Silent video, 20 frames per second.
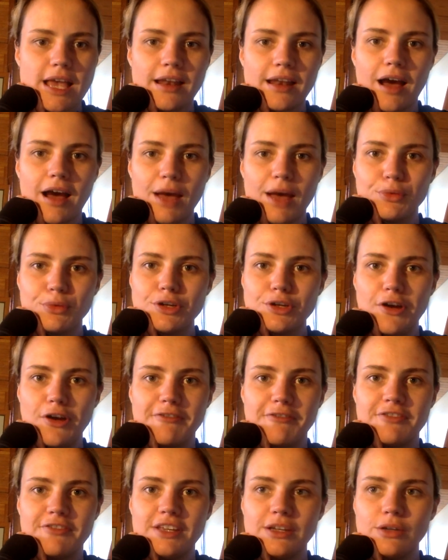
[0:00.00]
and I would
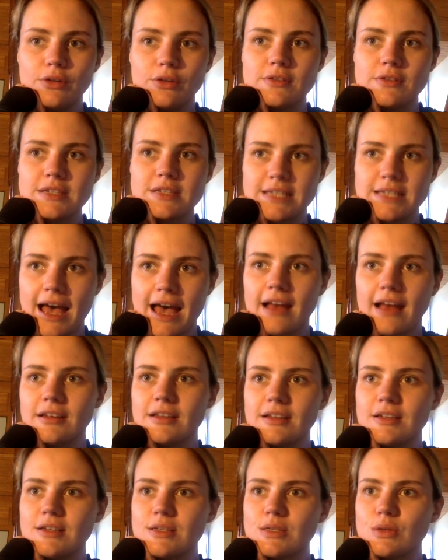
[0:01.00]
not feel
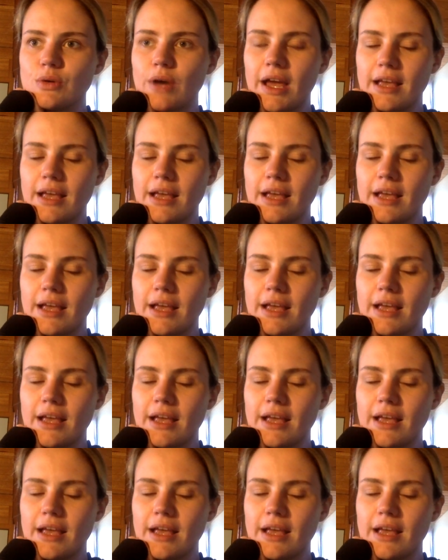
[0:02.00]
sadness or